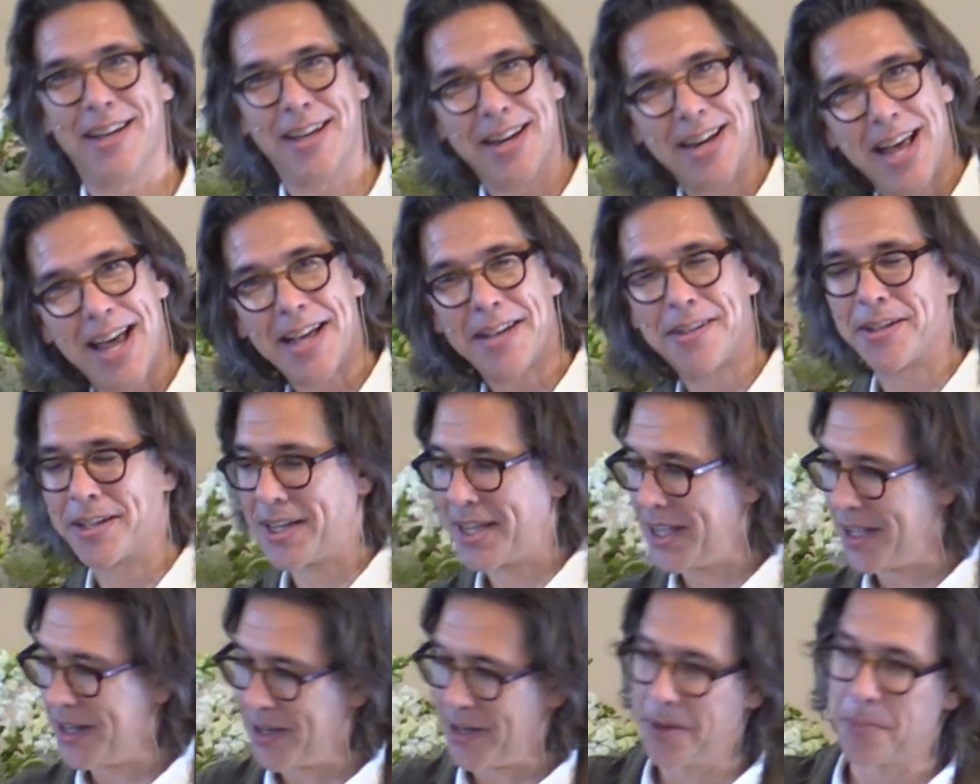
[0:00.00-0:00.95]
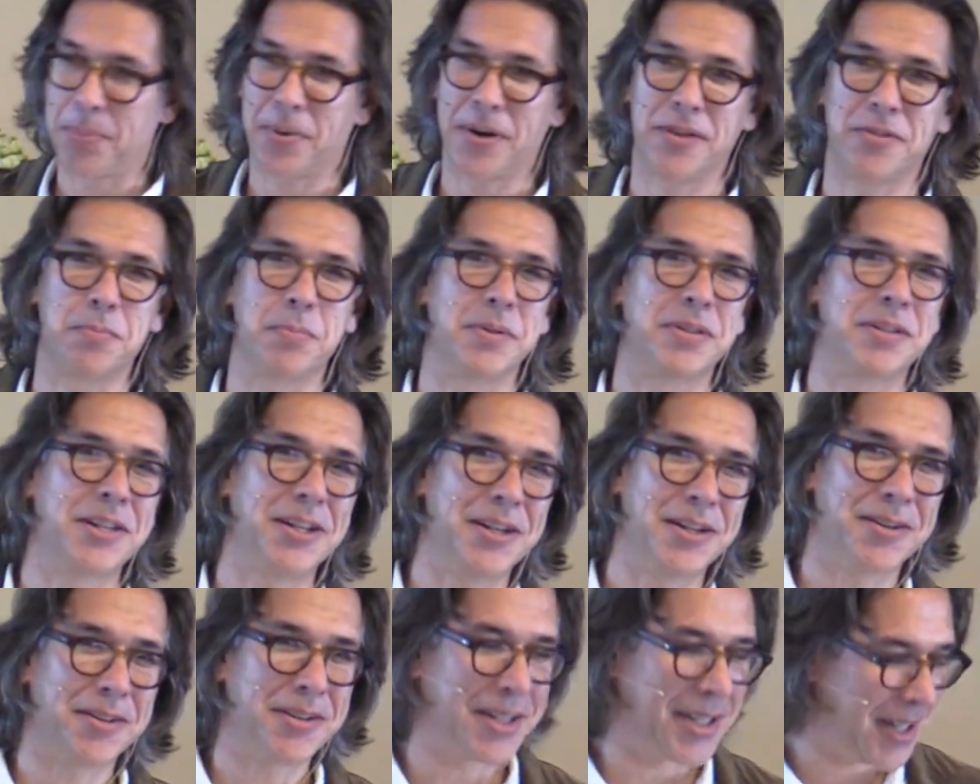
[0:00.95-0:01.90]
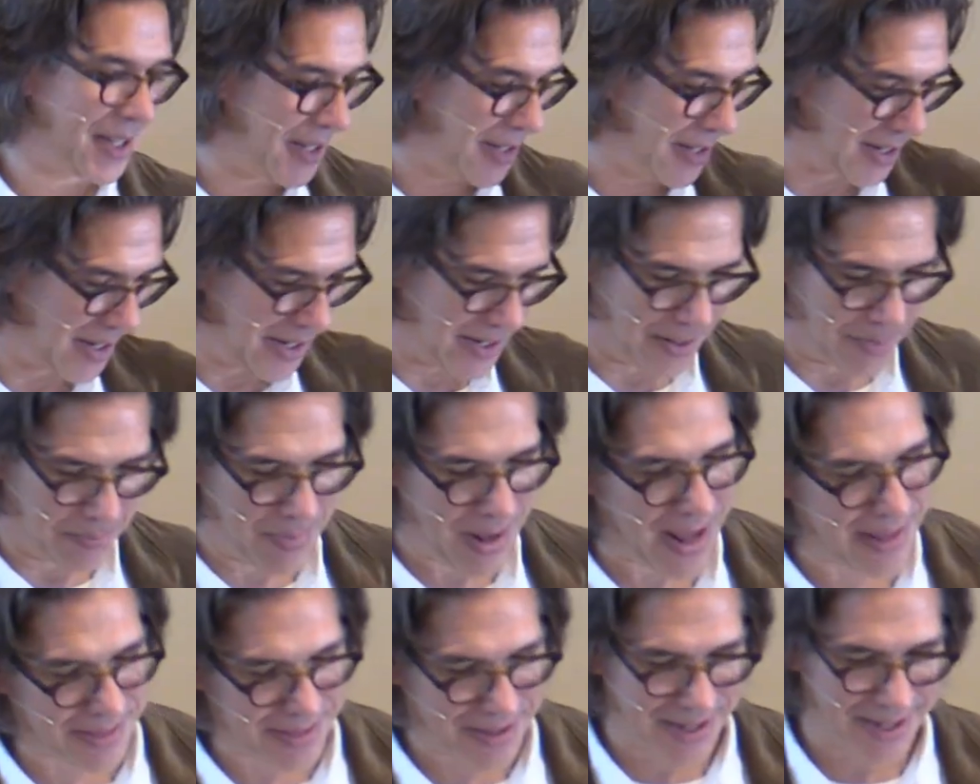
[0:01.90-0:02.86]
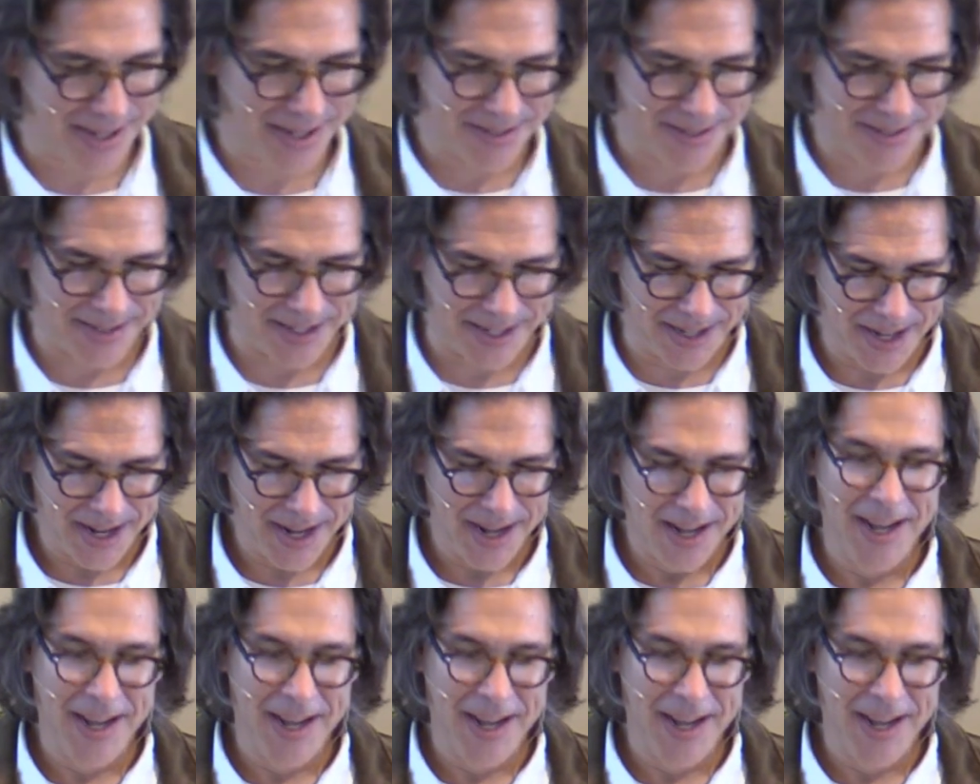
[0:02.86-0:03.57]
an Anglican and a Presbyterian and a Methodist, and,